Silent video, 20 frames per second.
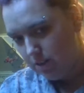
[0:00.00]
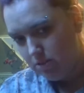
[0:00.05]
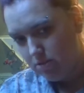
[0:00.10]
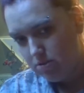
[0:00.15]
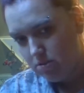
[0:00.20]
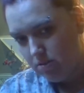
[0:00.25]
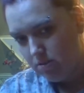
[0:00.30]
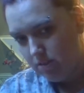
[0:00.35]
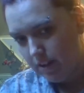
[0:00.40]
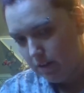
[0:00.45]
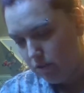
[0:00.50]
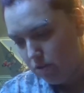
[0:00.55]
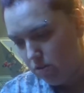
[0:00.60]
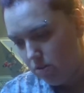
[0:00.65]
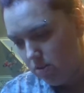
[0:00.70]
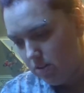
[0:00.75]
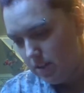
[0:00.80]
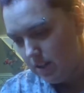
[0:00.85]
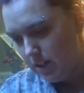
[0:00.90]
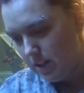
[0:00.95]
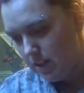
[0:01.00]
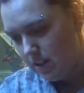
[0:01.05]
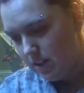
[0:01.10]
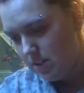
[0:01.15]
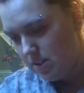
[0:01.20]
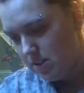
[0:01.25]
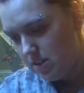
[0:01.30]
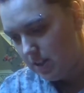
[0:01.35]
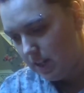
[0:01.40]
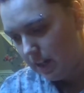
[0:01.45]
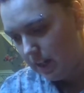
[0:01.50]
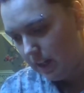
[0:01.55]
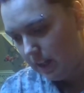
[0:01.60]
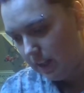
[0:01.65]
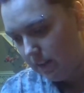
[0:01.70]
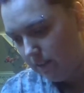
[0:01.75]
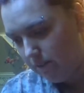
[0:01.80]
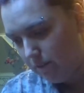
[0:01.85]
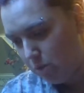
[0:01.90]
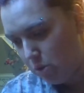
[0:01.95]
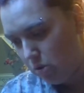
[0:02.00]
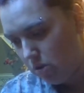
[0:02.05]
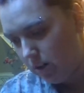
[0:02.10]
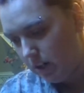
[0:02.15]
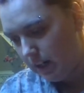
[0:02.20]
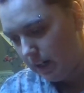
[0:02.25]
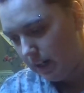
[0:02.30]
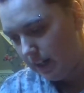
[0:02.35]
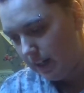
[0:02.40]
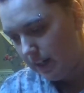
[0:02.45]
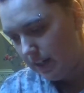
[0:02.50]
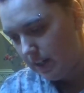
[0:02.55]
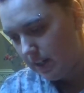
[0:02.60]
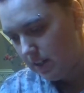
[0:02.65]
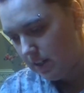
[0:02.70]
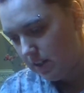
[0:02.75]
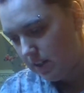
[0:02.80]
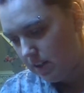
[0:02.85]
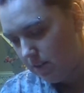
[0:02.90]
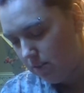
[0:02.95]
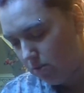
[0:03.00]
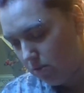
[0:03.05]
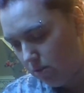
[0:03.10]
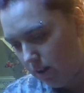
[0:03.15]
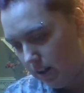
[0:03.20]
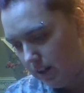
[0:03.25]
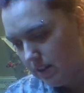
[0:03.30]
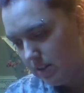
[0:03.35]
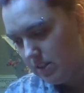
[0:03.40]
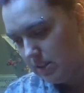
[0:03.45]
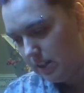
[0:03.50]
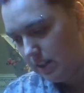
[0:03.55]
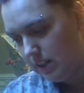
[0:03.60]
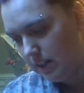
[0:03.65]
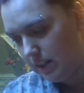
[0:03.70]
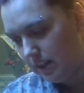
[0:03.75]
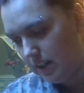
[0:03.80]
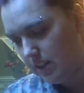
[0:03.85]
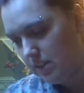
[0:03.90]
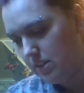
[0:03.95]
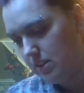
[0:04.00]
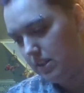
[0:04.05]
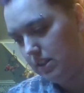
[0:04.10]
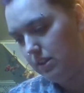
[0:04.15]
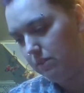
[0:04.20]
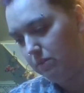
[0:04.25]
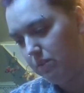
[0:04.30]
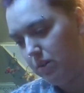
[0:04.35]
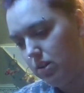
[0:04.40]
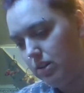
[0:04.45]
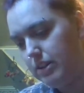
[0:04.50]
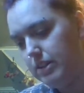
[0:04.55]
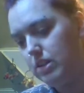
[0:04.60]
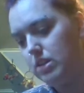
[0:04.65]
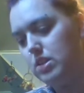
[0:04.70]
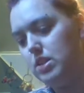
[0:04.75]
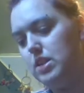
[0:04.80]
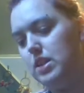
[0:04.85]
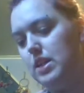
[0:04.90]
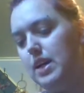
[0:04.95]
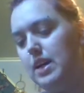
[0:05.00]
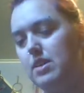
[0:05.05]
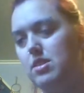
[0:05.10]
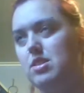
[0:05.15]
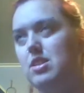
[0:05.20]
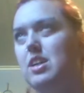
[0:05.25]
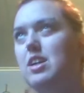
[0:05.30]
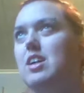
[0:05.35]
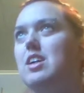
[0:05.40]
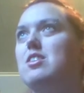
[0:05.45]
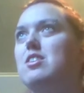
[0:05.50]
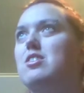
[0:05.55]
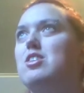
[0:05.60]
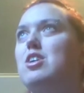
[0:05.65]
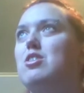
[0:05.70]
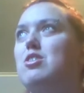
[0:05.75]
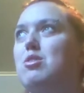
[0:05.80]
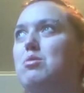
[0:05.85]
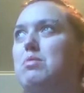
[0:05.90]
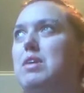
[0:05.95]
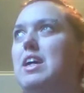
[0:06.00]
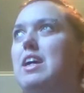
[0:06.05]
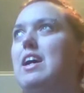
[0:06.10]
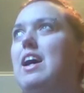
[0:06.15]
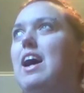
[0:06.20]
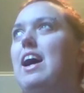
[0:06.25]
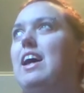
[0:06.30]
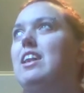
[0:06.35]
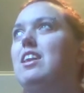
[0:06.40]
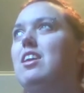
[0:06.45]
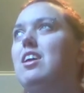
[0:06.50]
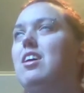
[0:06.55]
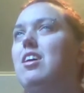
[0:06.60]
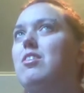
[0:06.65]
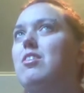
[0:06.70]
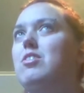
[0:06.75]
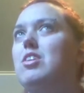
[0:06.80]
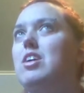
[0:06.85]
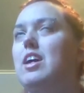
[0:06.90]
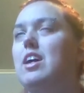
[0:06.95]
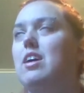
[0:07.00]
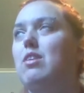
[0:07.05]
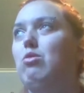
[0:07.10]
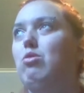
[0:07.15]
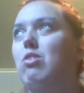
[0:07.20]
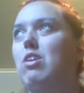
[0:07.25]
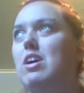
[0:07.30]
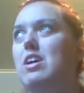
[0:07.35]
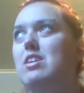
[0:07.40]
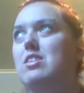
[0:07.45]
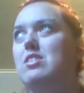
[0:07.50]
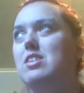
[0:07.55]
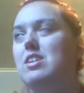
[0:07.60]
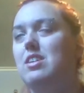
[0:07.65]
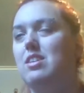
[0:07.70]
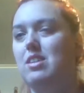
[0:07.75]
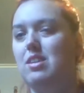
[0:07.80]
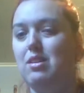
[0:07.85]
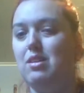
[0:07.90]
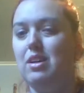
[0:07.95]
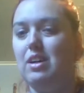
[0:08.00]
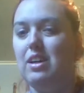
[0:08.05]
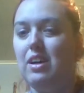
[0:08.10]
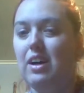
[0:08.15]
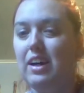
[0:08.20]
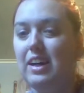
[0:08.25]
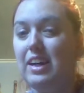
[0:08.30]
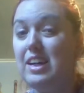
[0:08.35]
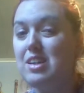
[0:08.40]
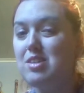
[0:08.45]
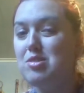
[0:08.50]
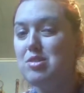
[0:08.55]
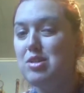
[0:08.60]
24 is taking more hike walks and hikes at the parks. Yes, because you know me, I love taking walks and, and hikes.